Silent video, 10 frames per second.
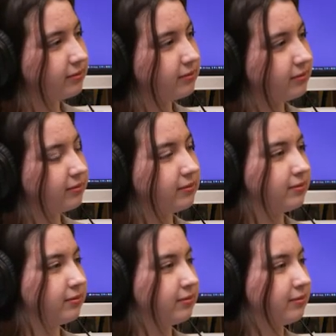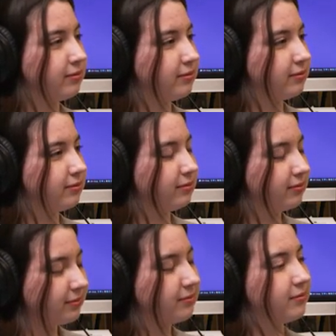
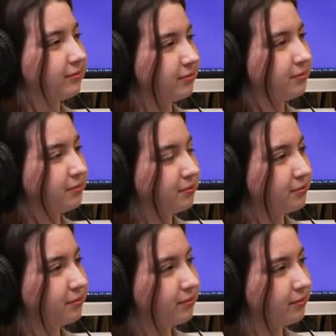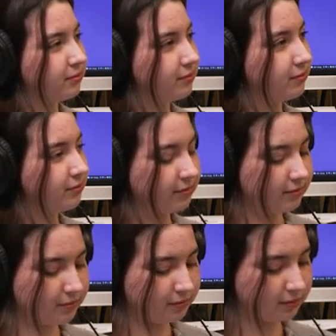
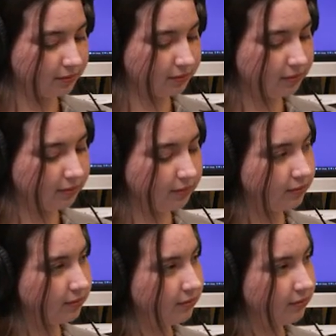No words are spoken by the person on screen.